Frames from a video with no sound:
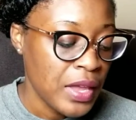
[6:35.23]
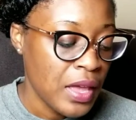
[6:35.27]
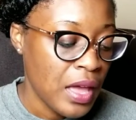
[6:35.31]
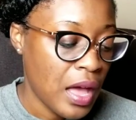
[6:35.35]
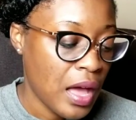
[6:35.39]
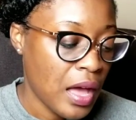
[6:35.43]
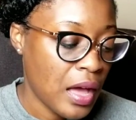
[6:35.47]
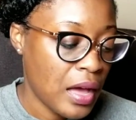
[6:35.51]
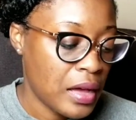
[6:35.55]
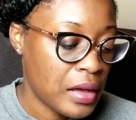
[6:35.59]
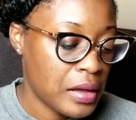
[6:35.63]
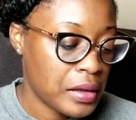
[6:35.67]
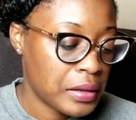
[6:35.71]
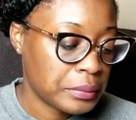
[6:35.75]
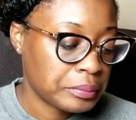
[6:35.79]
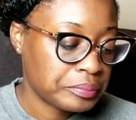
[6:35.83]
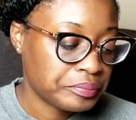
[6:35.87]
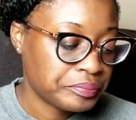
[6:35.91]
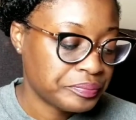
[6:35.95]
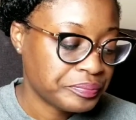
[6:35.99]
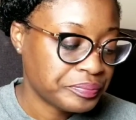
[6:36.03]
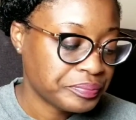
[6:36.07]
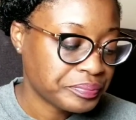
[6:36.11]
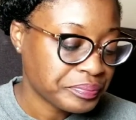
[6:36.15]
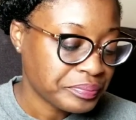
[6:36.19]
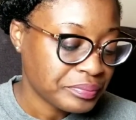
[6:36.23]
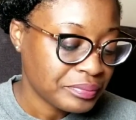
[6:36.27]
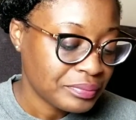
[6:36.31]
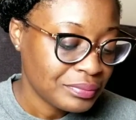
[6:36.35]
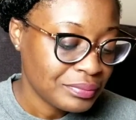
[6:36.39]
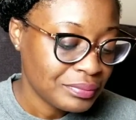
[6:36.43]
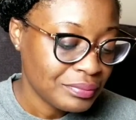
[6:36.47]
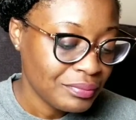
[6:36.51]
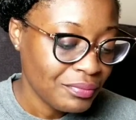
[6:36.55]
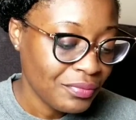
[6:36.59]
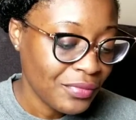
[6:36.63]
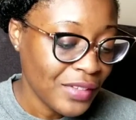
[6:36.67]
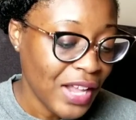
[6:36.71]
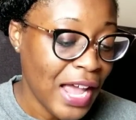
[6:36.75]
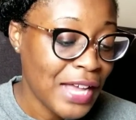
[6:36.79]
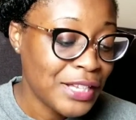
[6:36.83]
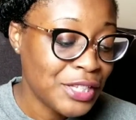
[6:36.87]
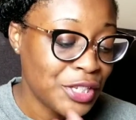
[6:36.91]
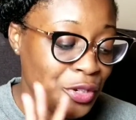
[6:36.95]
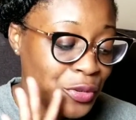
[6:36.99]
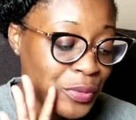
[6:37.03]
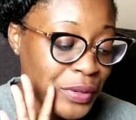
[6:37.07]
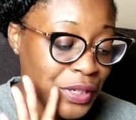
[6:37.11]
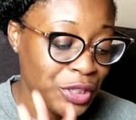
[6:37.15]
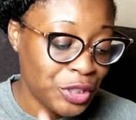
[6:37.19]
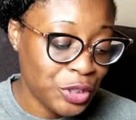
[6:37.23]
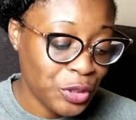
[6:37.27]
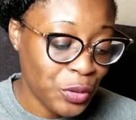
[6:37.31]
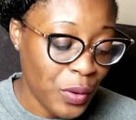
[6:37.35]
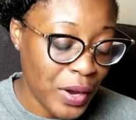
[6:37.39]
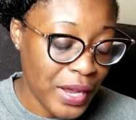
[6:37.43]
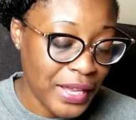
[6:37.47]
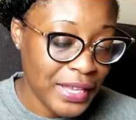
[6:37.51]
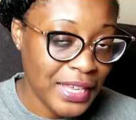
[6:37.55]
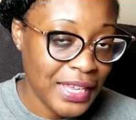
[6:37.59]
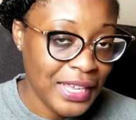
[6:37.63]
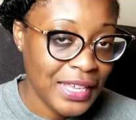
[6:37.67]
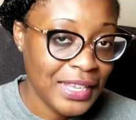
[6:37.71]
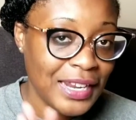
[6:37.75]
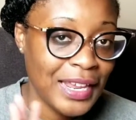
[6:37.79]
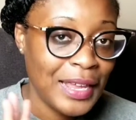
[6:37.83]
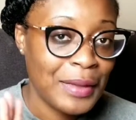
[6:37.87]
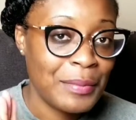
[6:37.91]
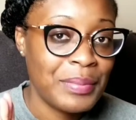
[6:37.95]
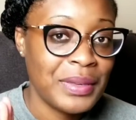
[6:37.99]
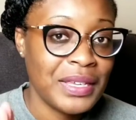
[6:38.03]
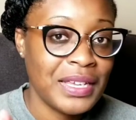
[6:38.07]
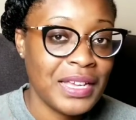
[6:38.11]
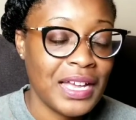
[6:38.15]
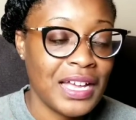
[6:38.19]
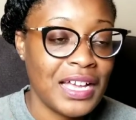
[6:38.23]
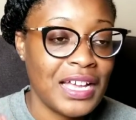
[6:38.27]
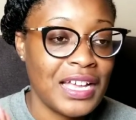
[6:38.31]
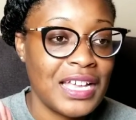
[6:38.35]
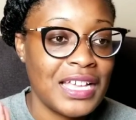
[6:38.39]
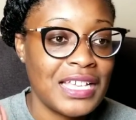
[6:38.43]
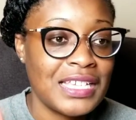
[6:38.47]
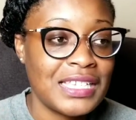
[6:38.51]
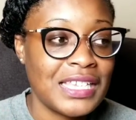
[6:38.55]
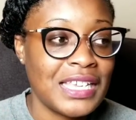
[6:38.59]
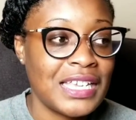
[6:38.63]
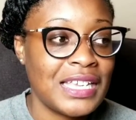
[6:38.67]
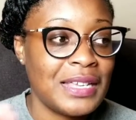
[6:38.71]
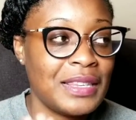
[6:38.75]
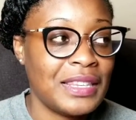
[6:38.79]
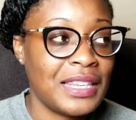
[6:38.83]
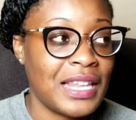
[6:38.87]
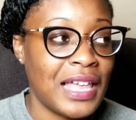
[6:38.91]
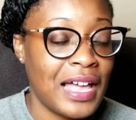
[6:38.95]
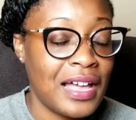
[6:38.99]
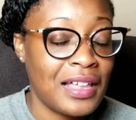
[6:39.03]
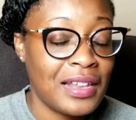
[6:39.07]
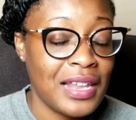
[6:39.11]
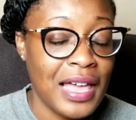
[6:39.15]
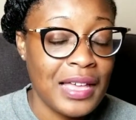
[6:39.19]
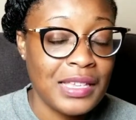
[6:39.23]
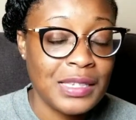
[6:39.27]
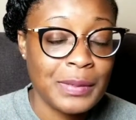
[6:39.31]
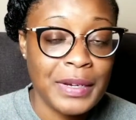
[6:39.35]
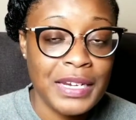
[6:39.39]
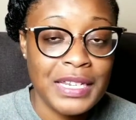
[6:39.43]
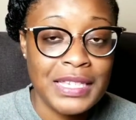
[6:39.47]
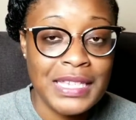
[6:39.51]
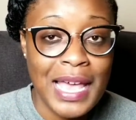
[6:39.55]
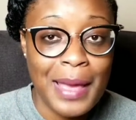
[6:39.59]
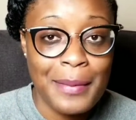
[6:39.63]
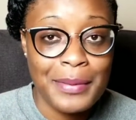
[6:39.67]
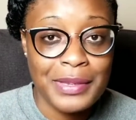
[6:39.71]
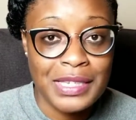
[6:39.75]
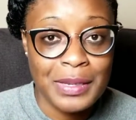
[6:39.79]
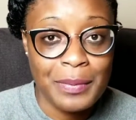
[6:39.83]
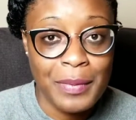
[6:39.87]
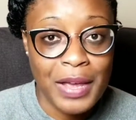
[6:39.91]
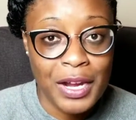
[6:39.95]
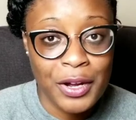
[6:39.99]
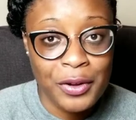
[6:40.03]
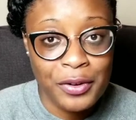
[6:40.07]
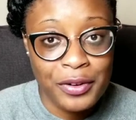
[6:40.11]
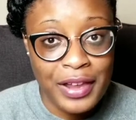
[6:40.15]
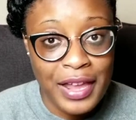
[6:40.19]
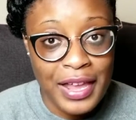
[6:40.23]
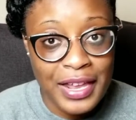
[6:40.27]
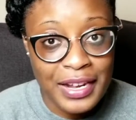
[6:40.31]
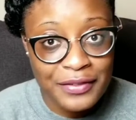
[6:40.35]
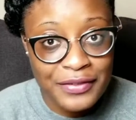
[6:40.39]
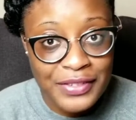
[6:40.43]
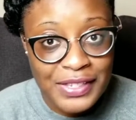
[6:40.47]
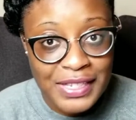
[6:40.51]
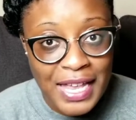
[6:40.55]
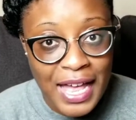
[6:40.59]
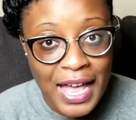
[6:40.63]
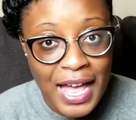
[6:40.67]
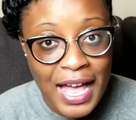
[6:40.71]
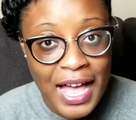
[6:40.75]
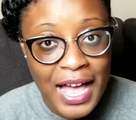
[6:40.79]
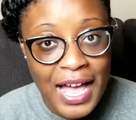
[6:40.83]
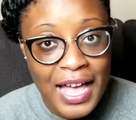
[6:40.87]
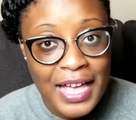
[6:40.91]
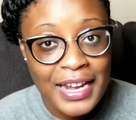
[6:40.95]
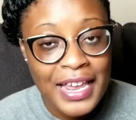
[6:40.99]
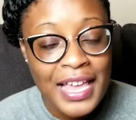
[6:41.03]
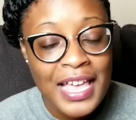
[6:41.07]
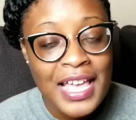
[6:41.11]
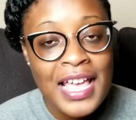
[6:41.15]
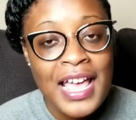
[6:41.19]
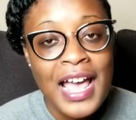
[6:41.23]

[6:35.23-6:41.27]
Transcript: I do enjoy it, and because it allows me to tap into my creative side,